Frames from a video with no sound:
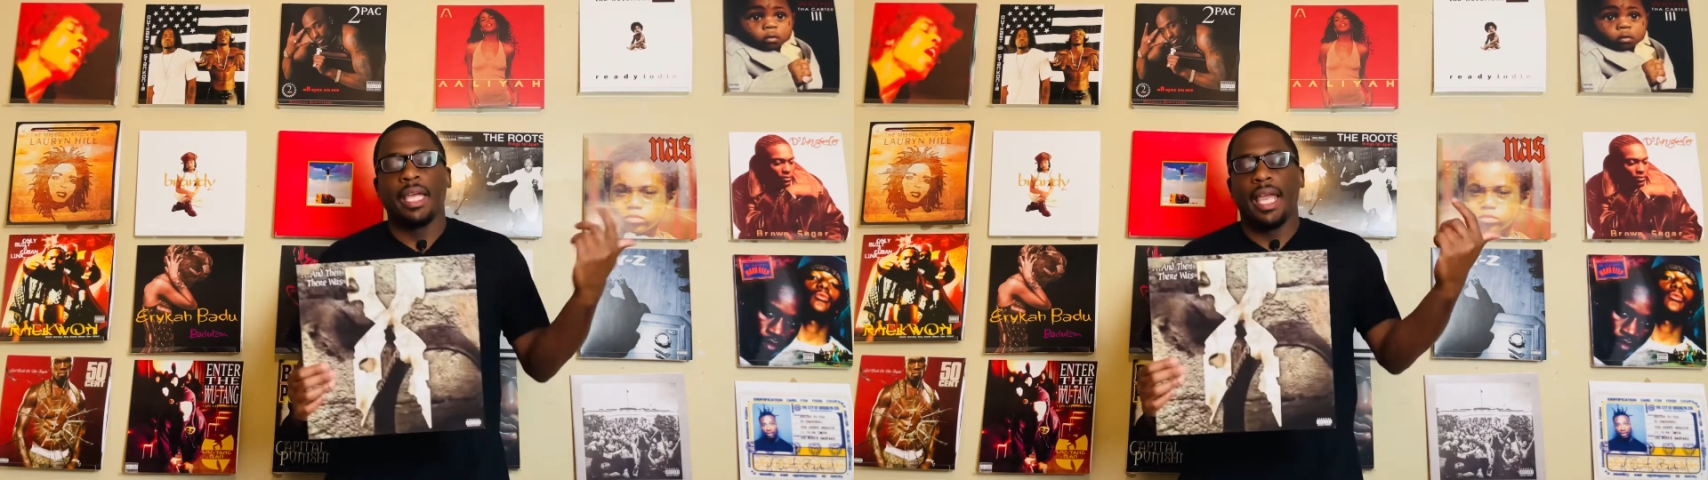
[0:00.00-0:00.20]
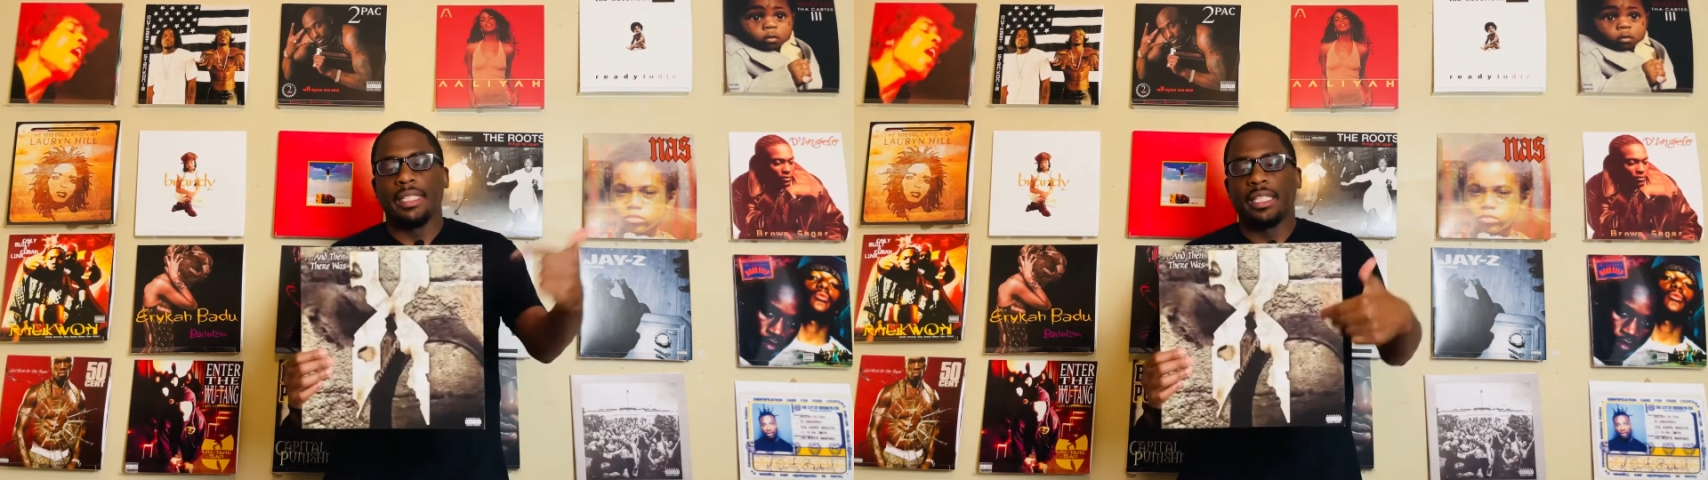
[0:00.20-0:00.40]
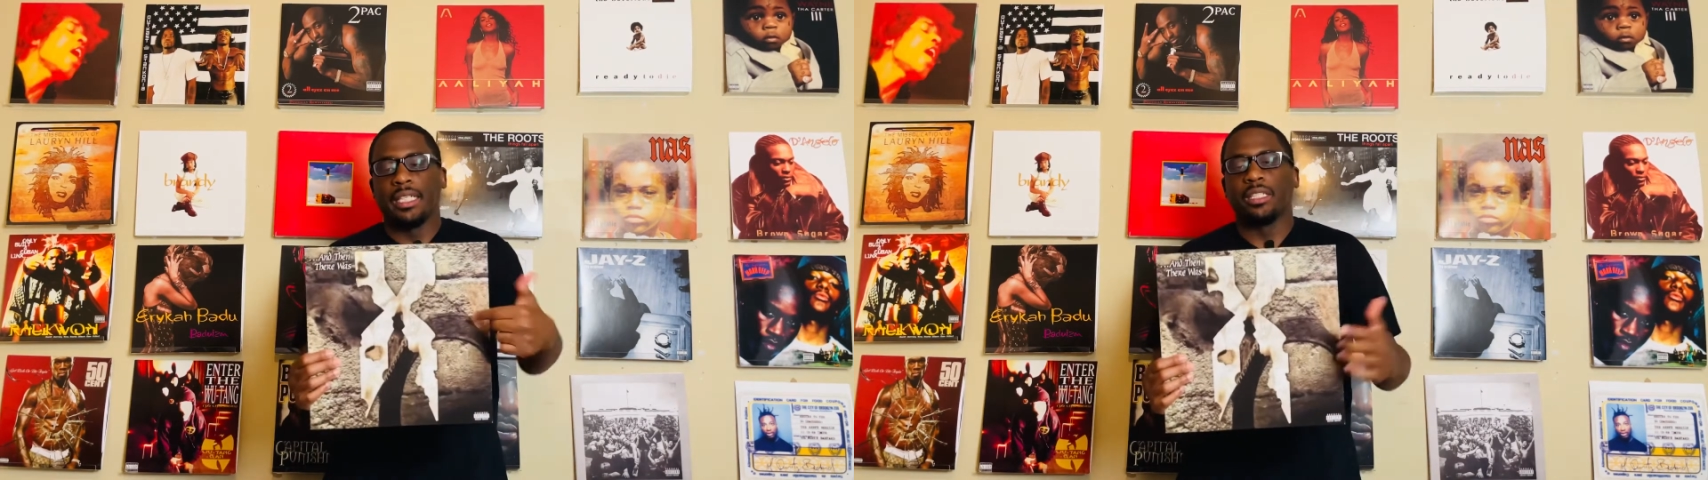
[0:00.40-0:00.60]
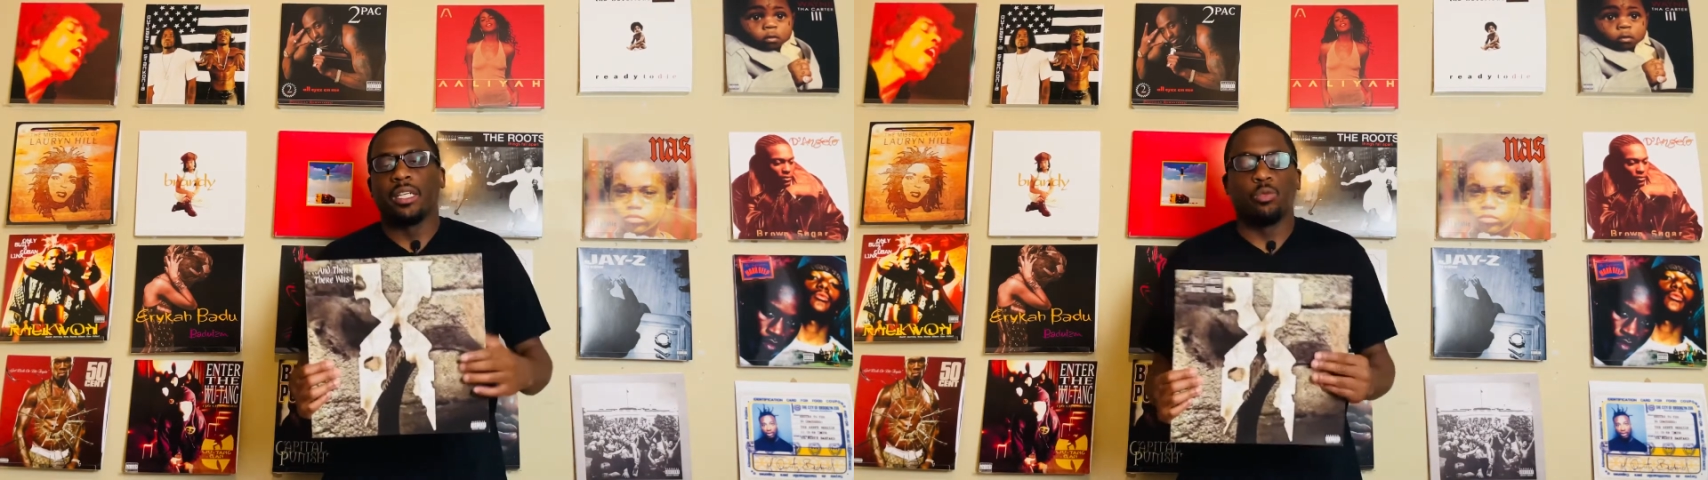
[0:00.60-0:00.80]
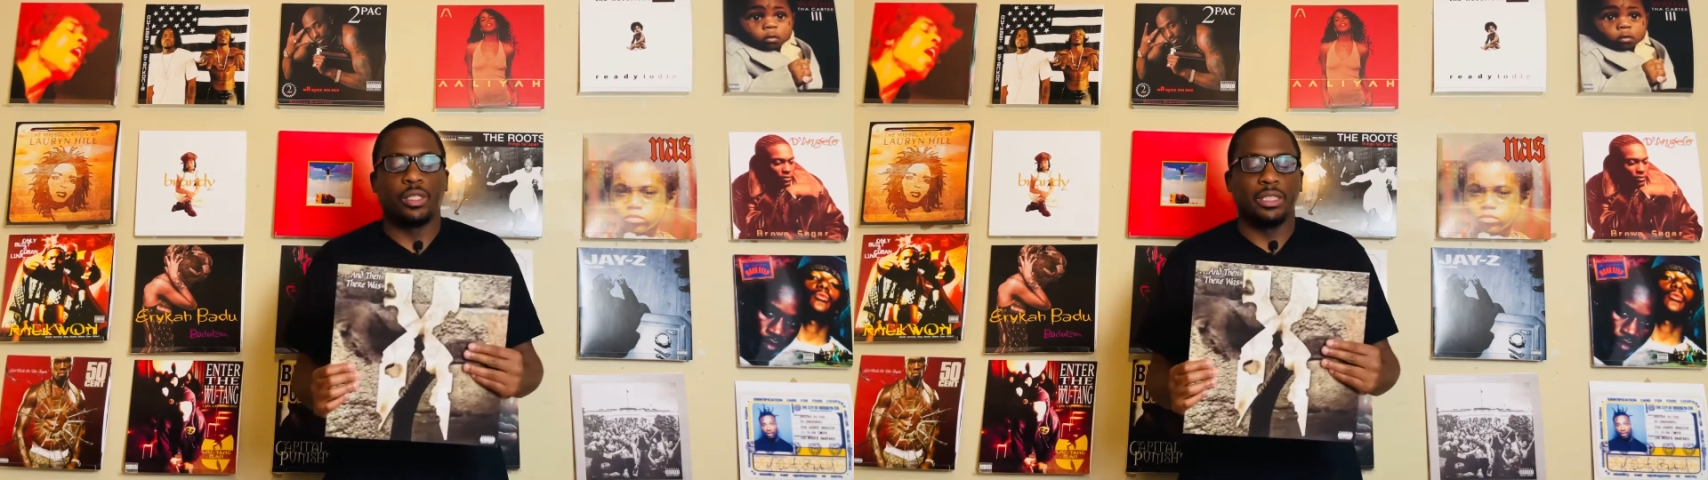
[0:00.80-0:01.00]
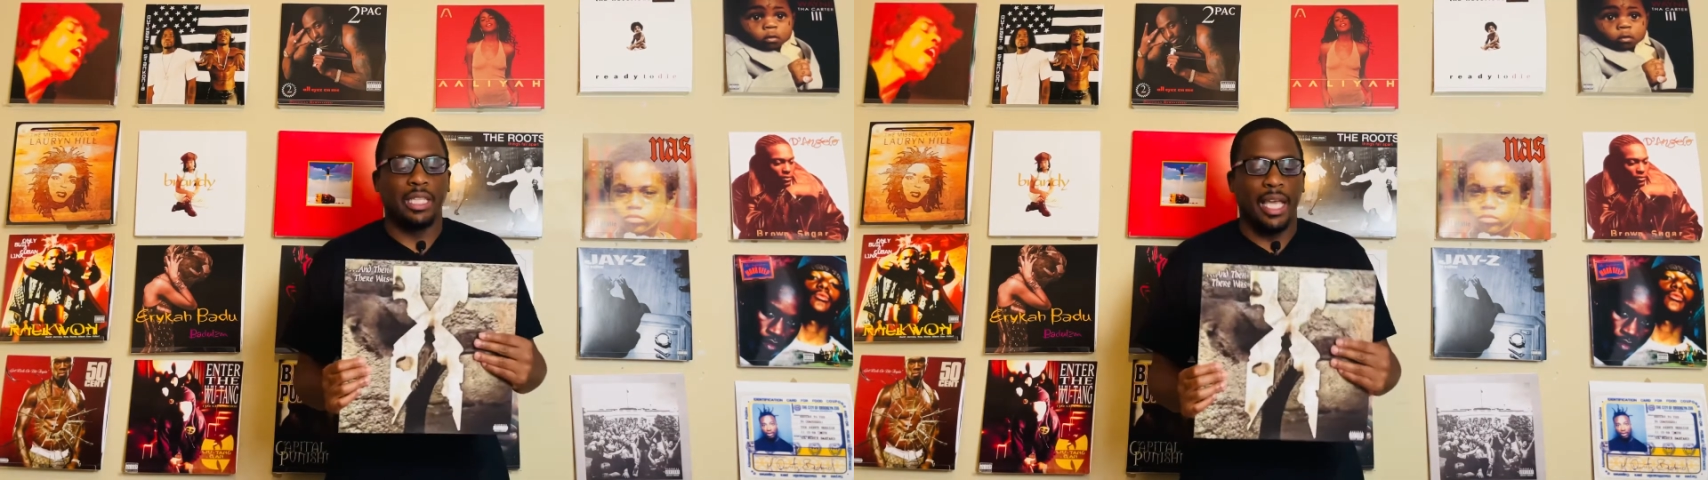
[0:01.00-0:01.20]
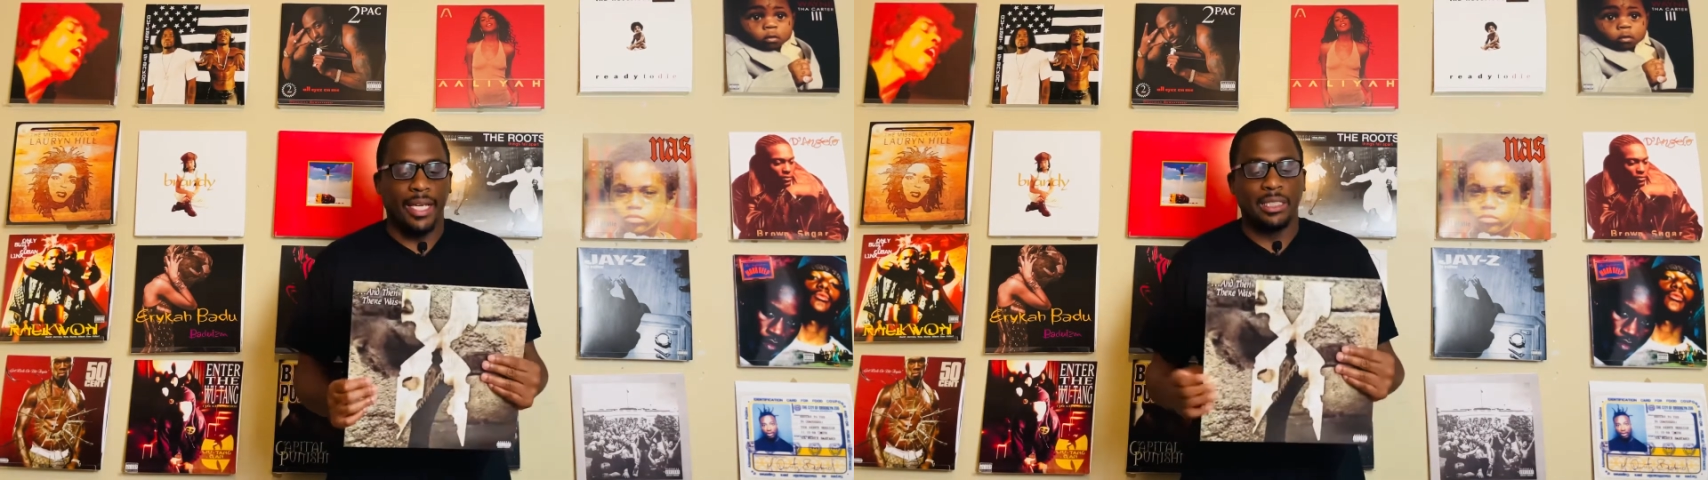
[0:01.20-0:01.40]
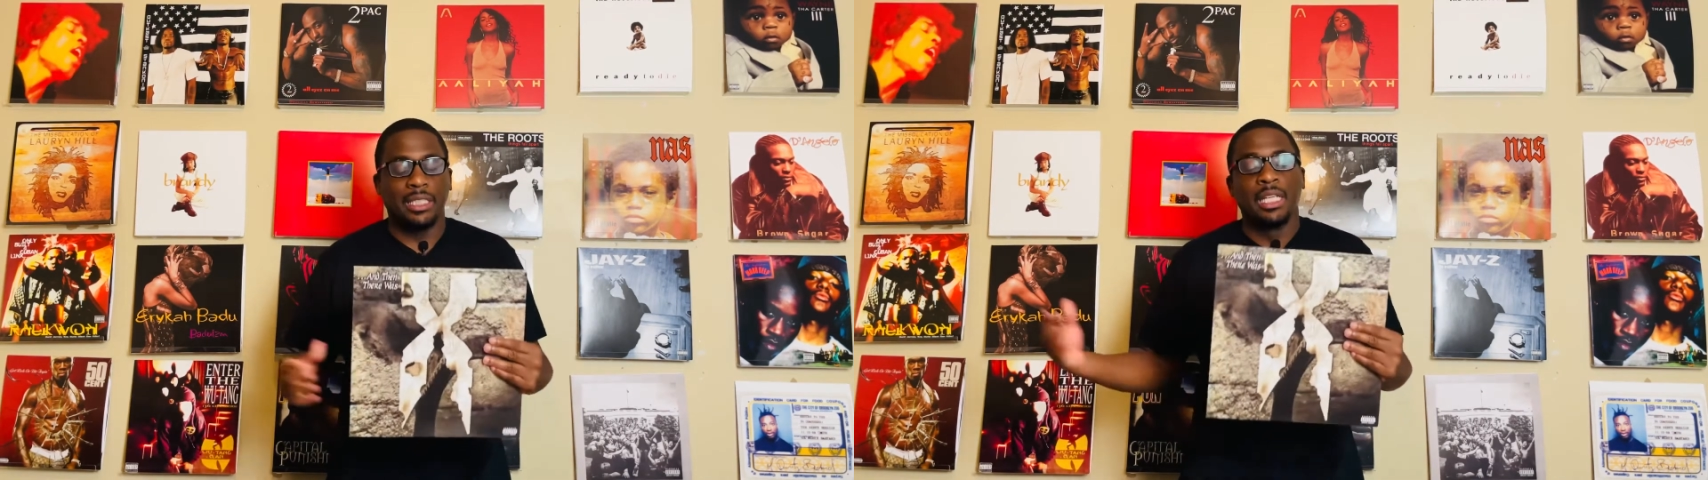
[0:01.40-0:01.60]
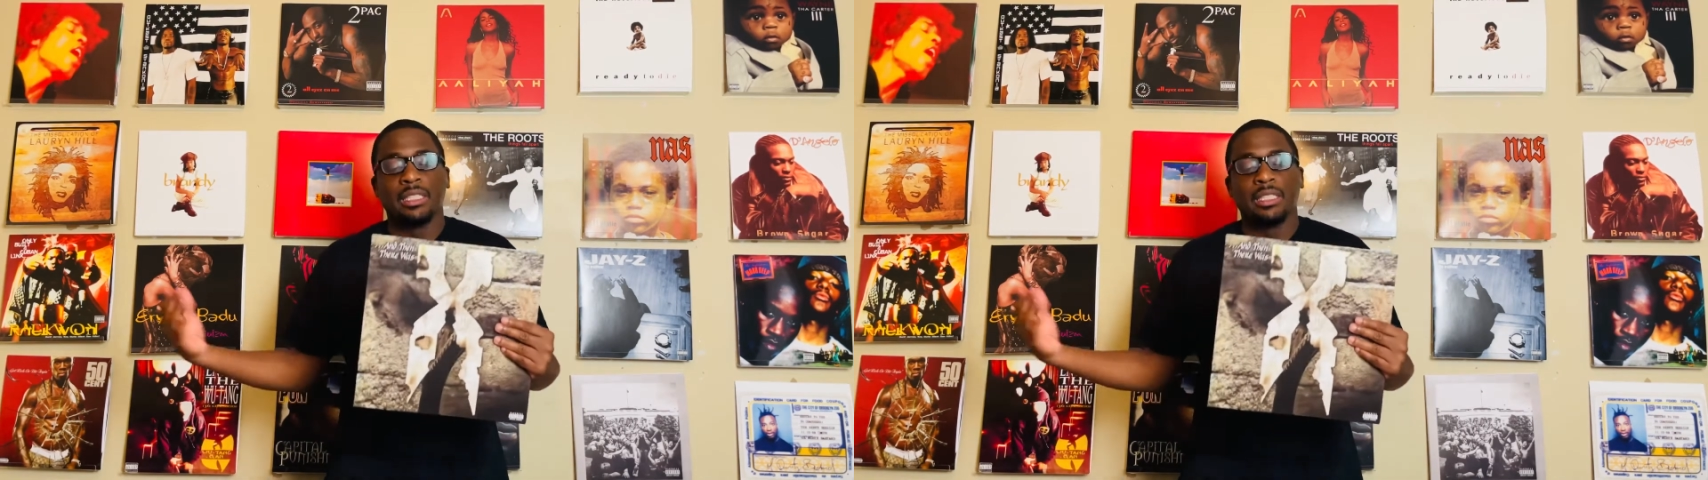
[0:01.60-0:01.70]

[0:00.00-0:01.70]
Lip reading: And Then There Was X.